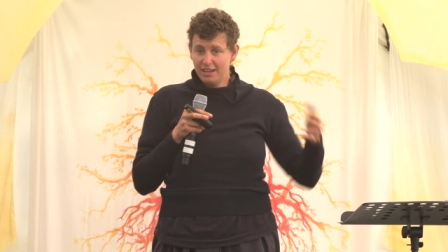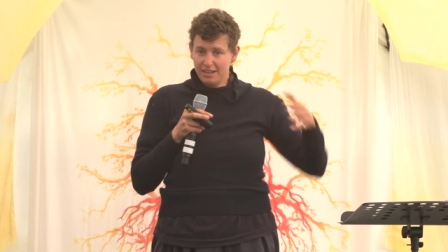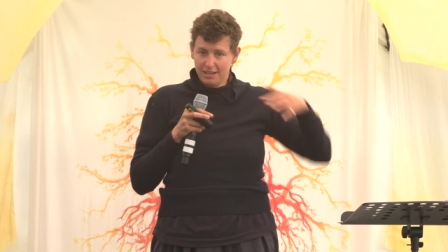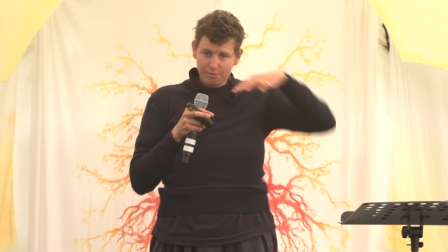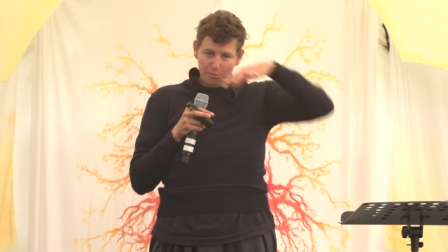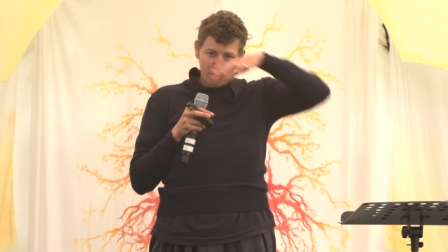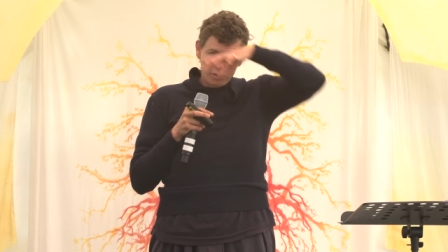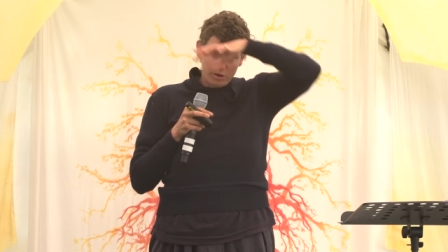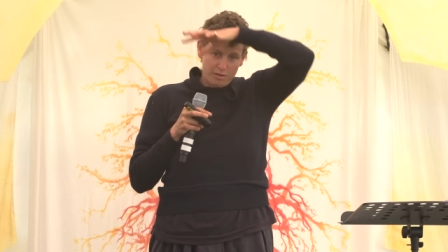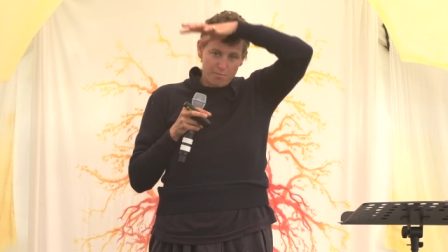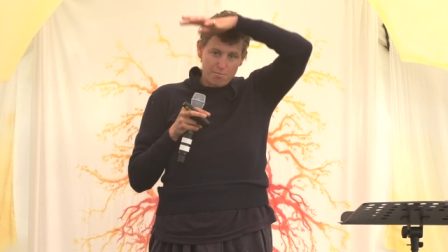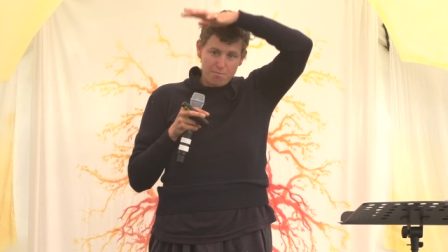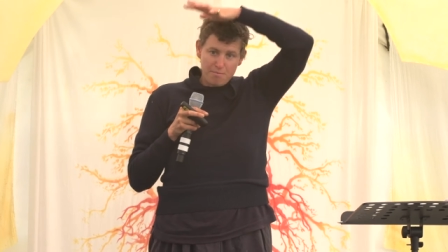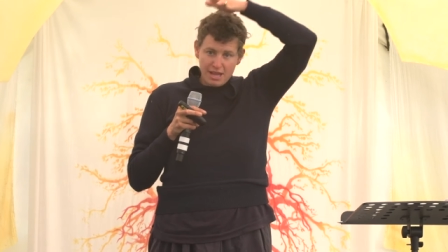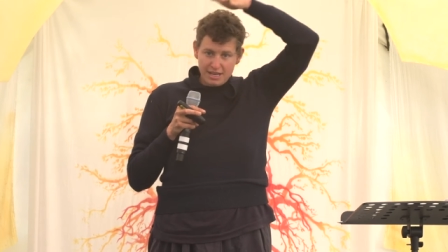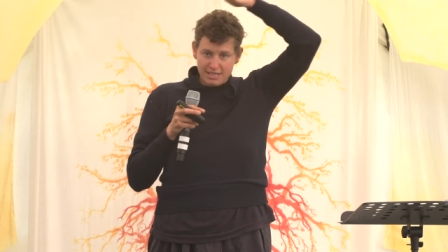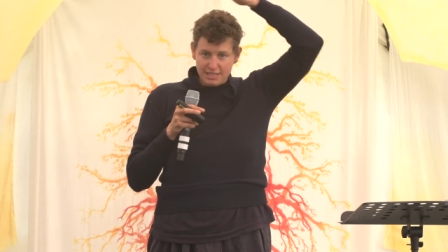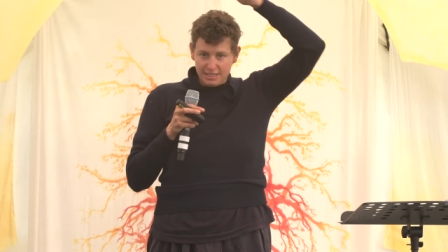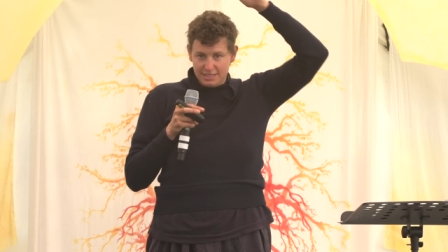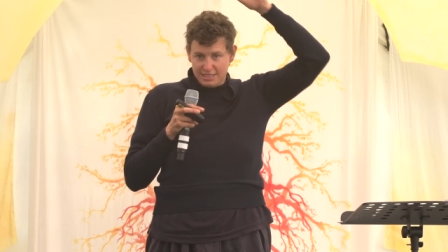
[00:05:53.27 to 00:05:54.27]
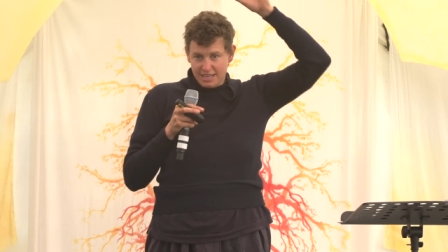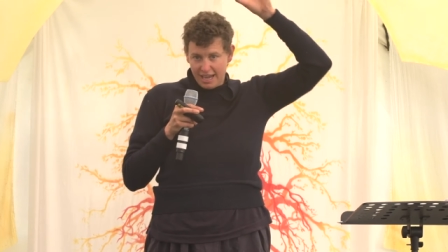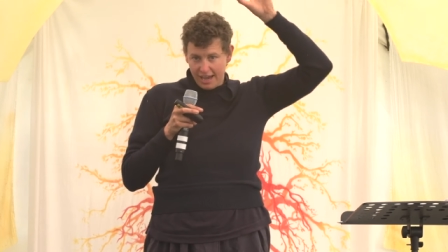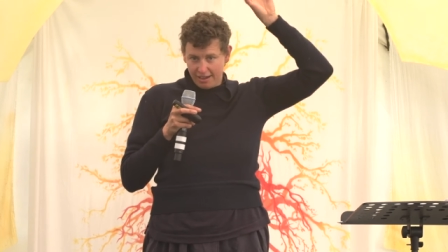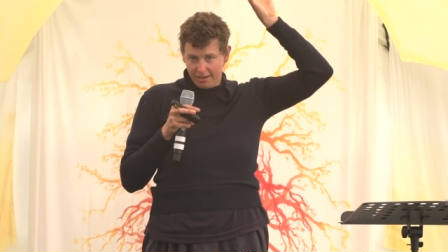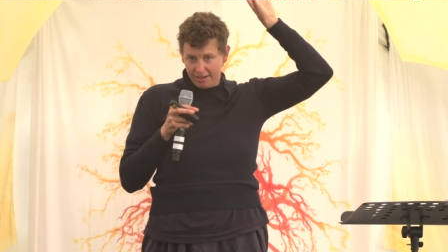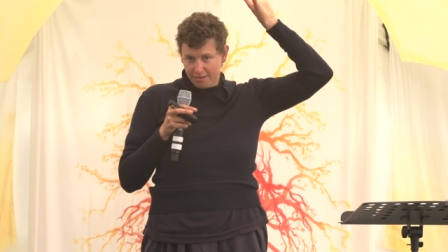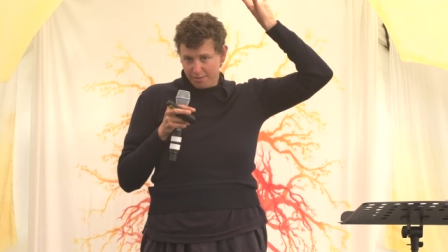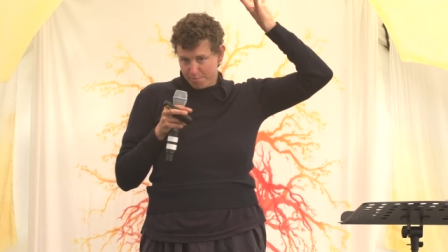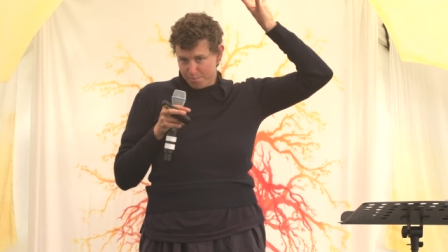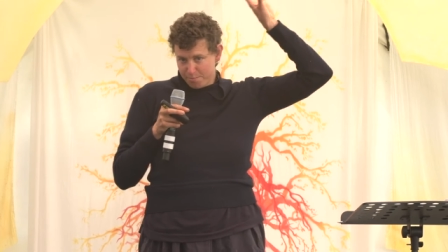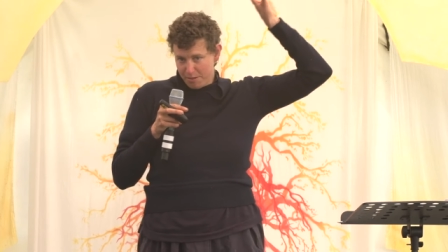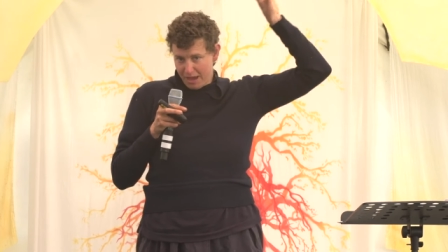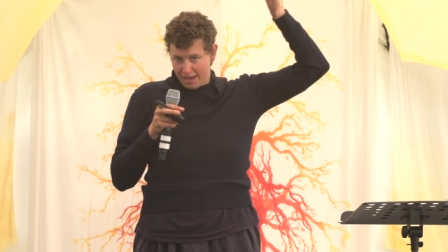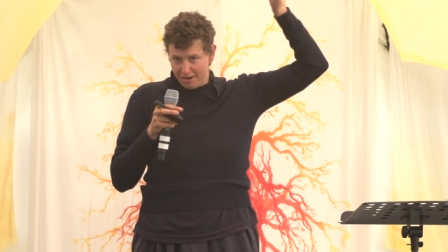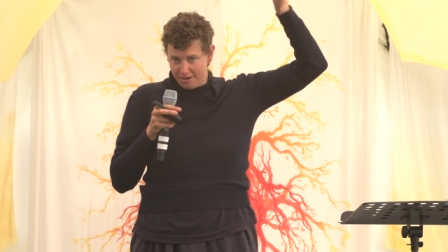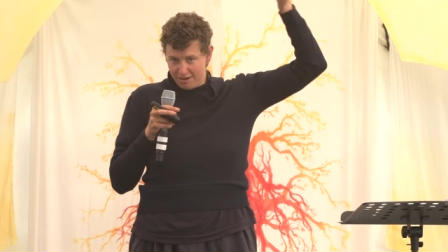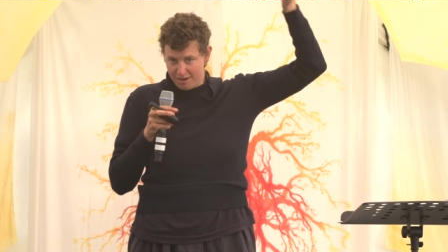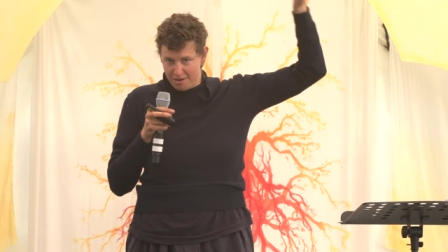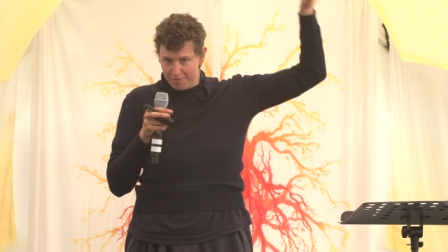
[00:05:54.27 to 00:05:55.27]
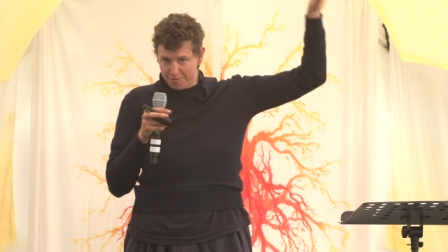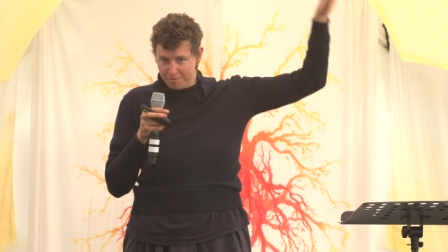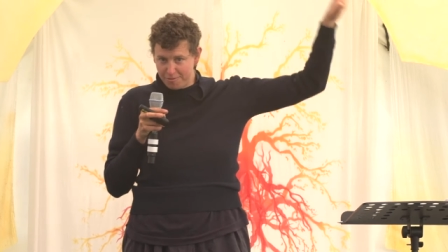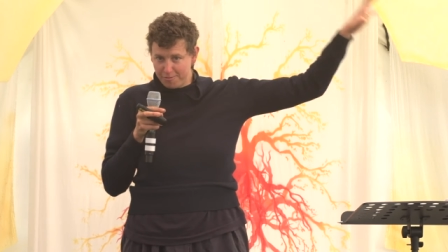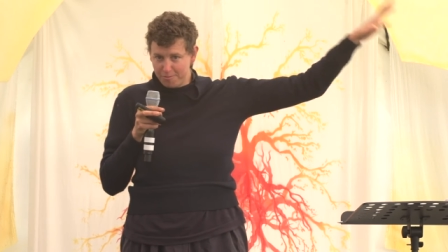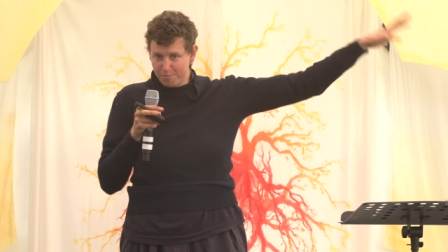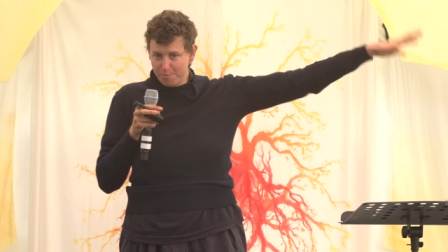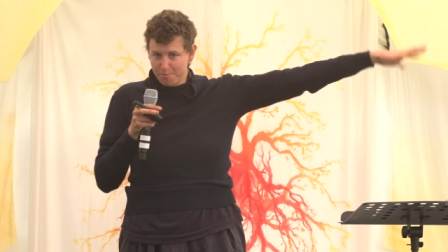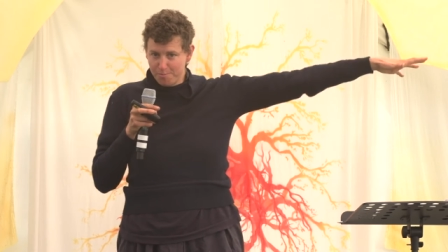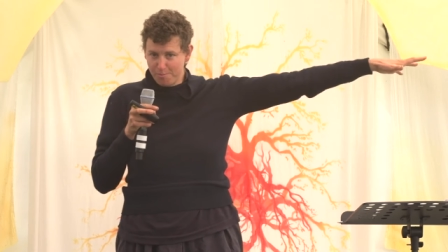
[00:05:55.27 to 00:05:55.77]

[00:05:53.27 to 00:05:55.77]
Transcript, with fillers: more meta tech pattern of